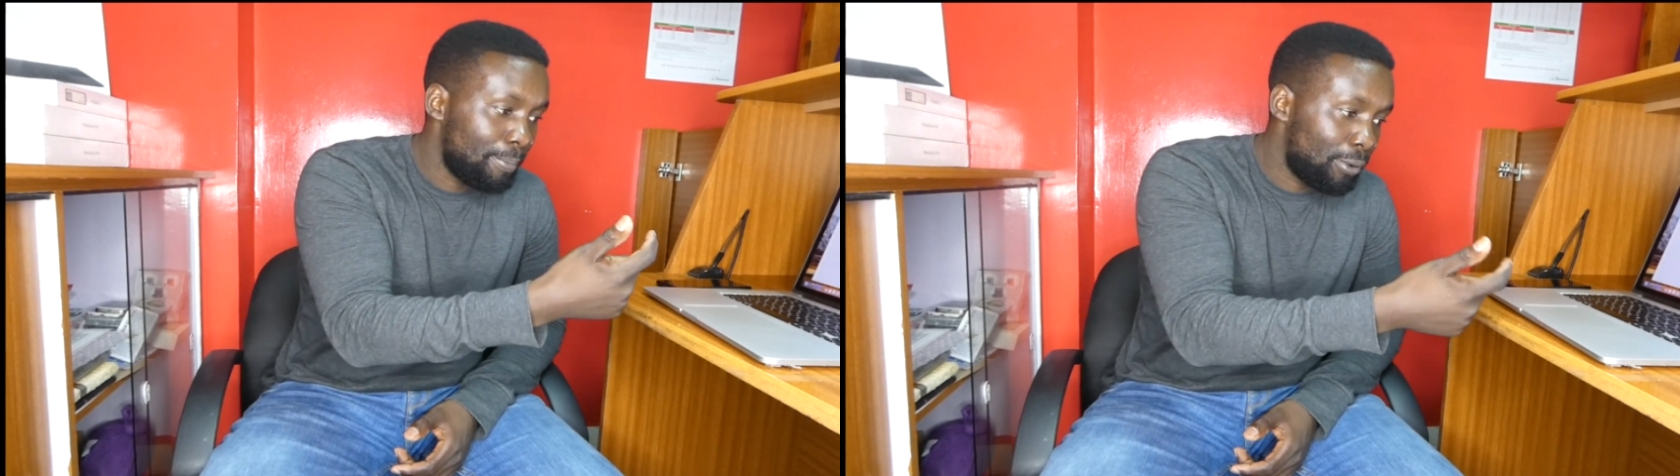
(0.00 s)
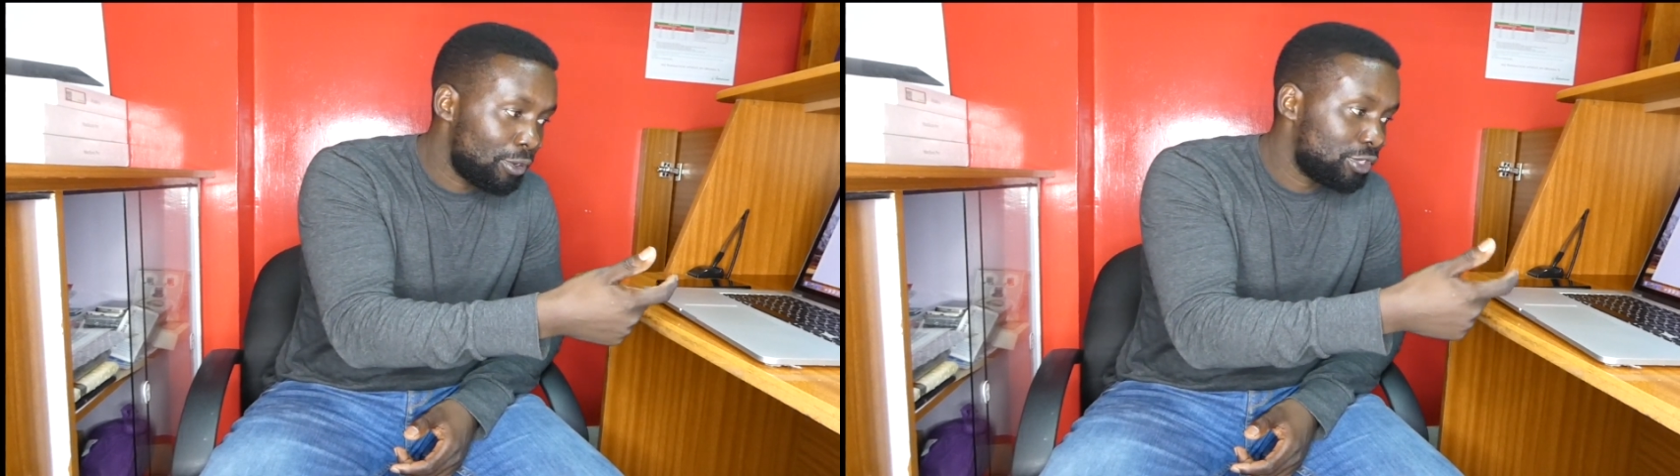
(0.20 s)

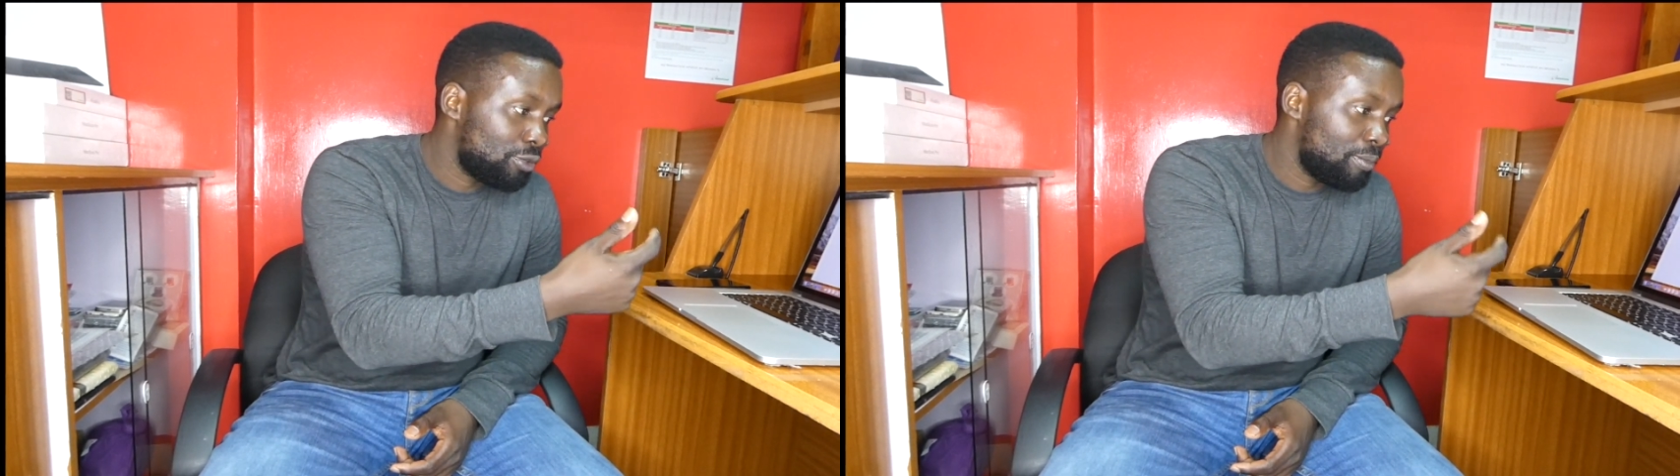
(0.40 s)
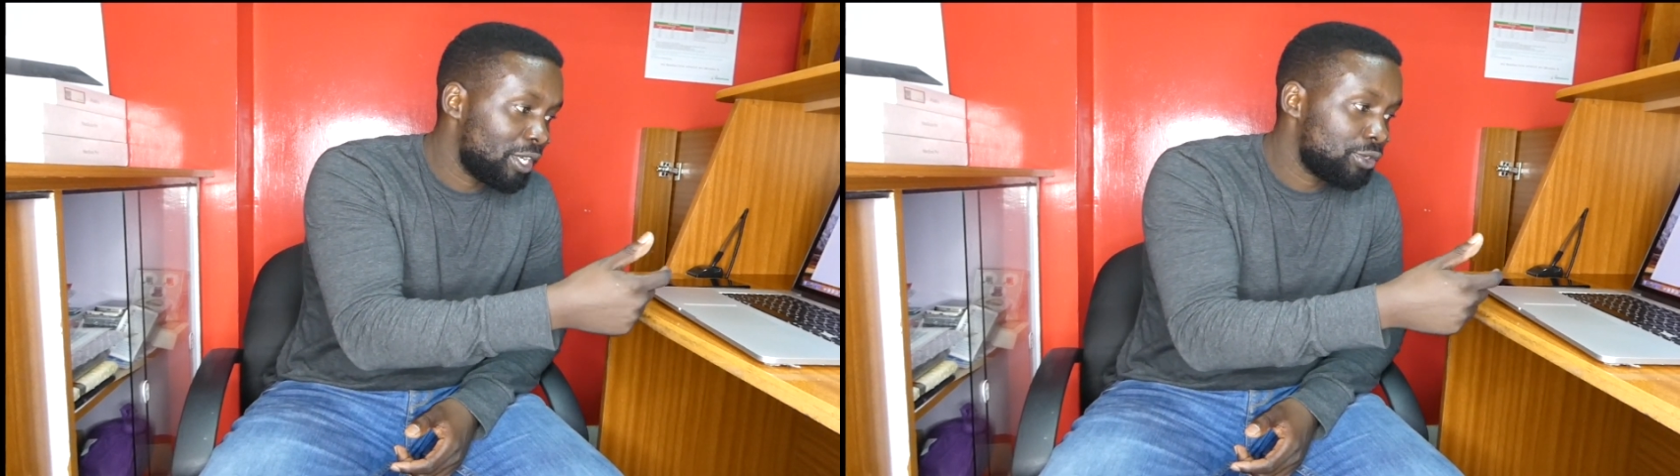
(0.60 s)
port
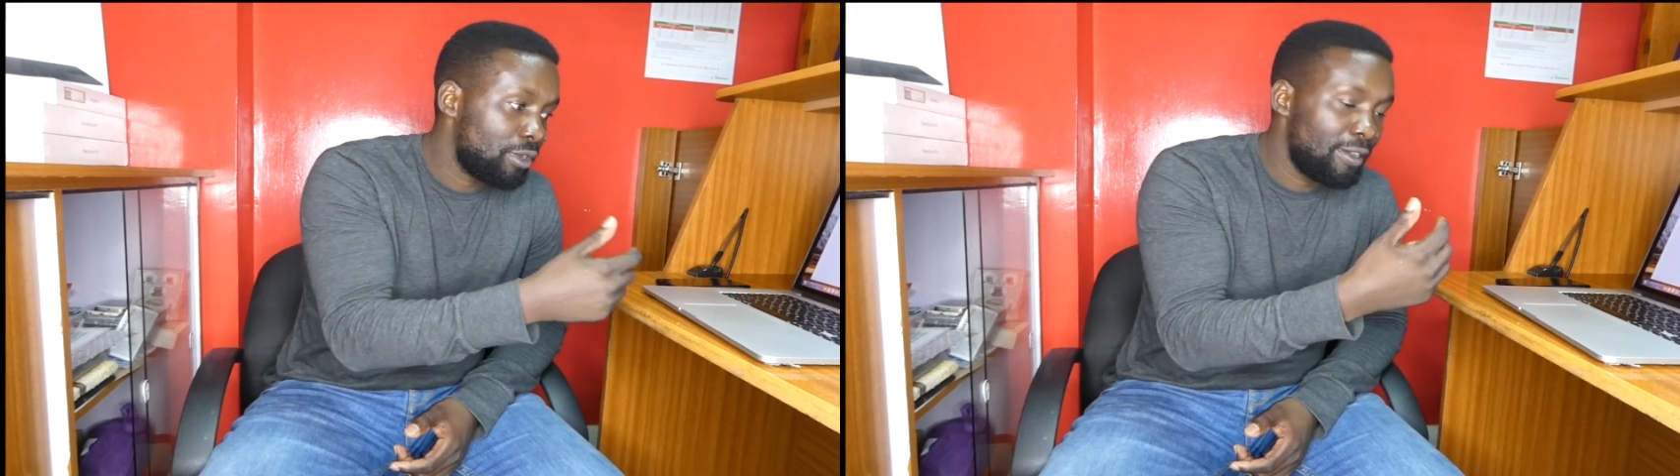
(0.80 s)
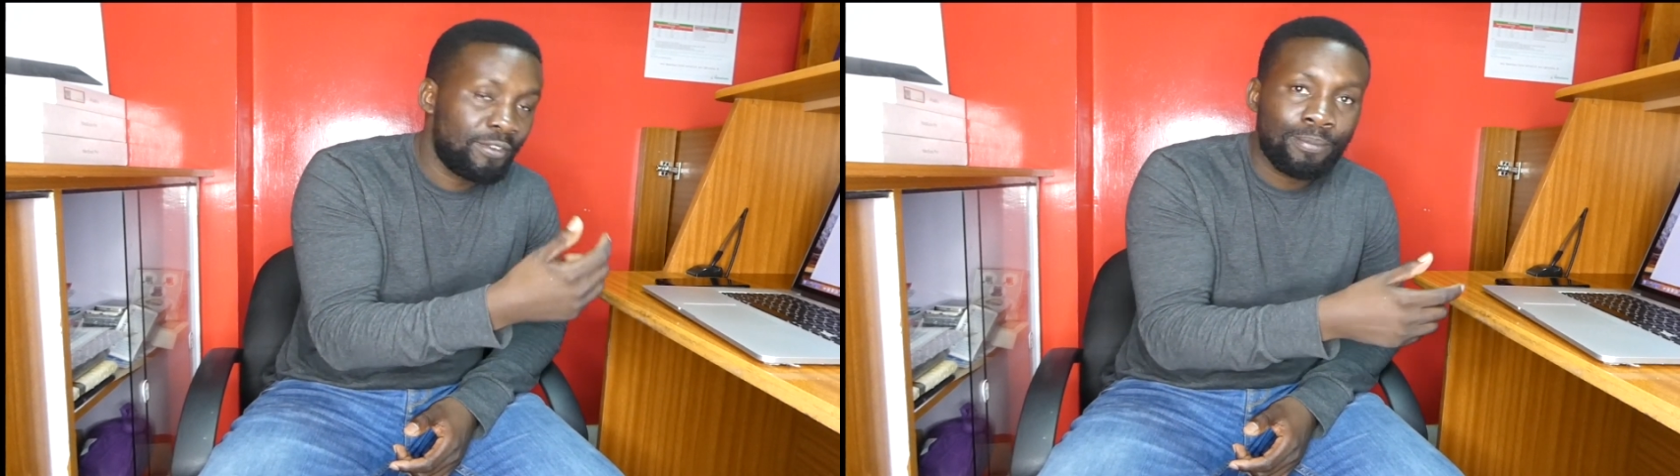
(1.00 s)
to make sure
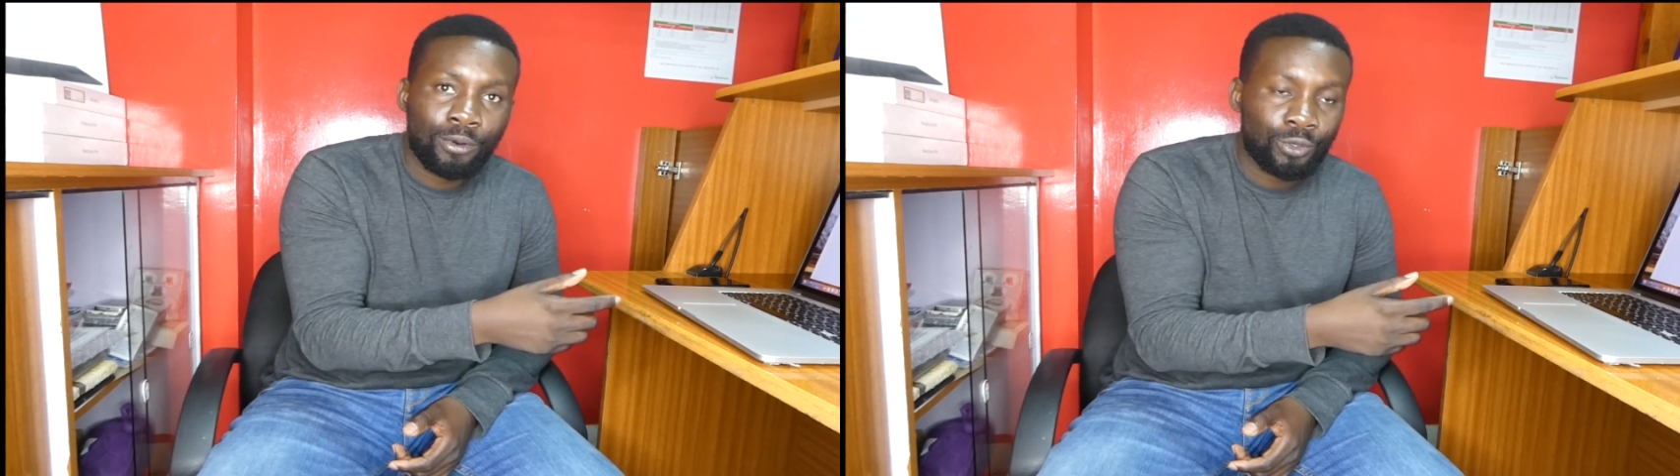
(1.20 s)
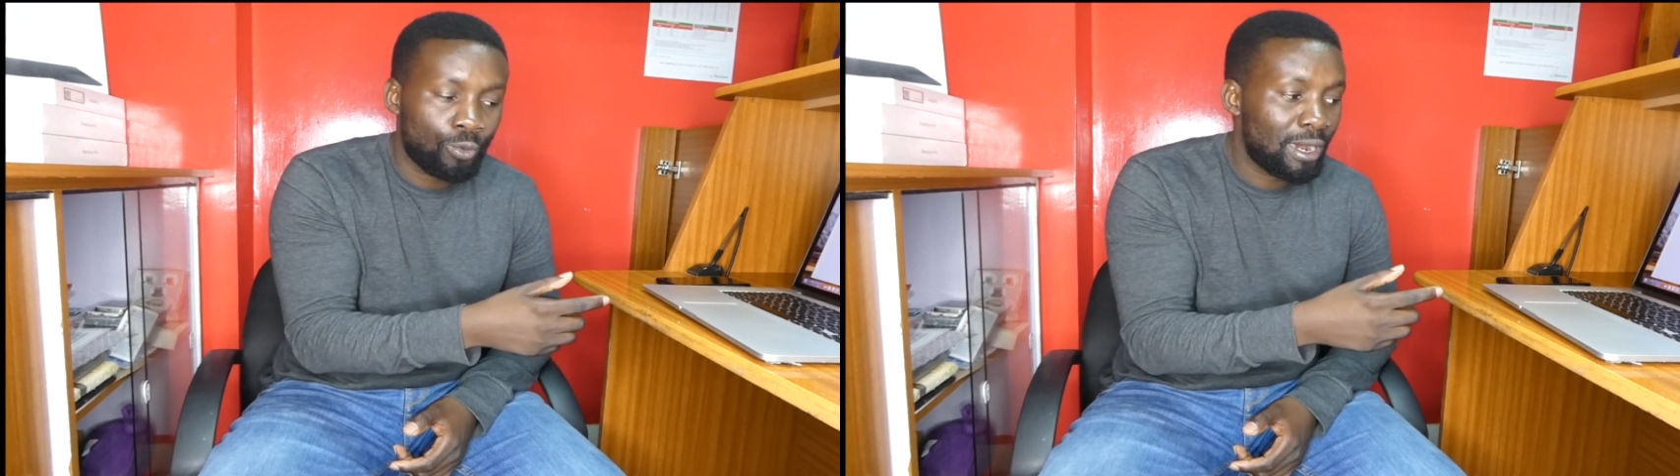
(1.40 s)
every
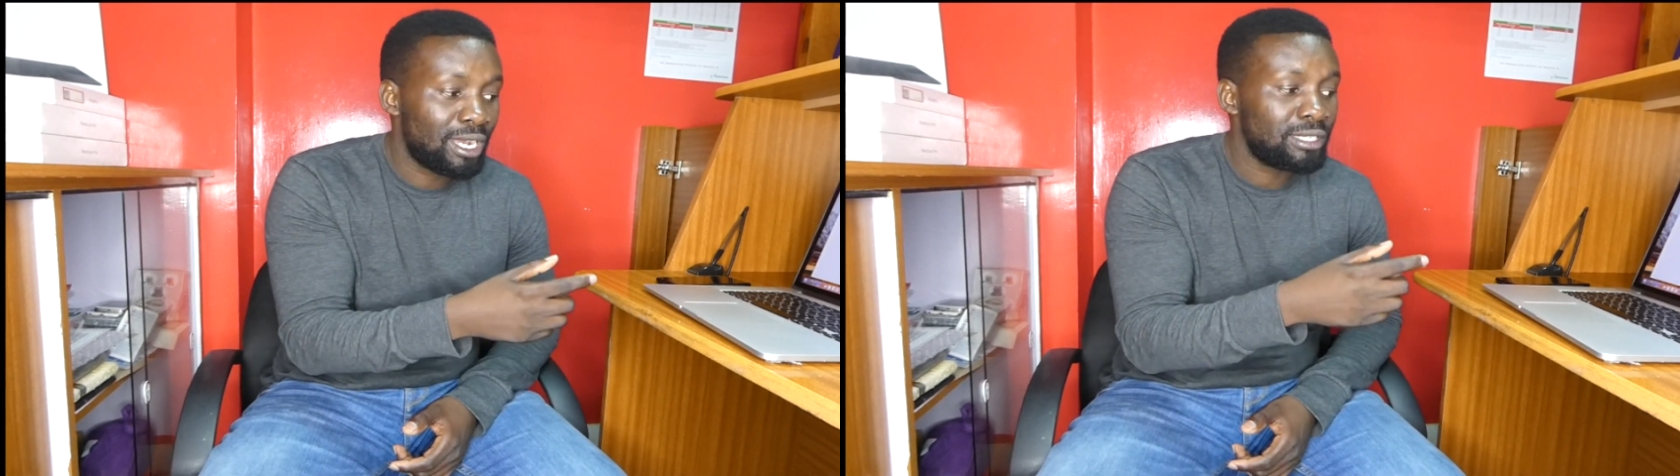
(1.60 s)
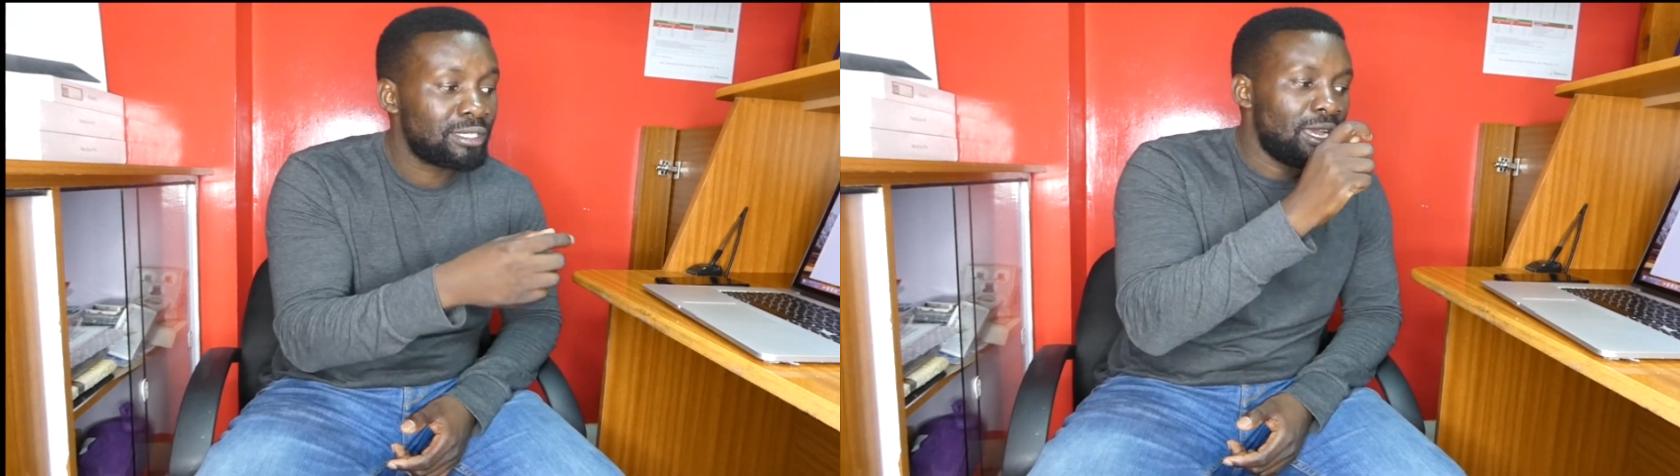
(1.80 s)
port works.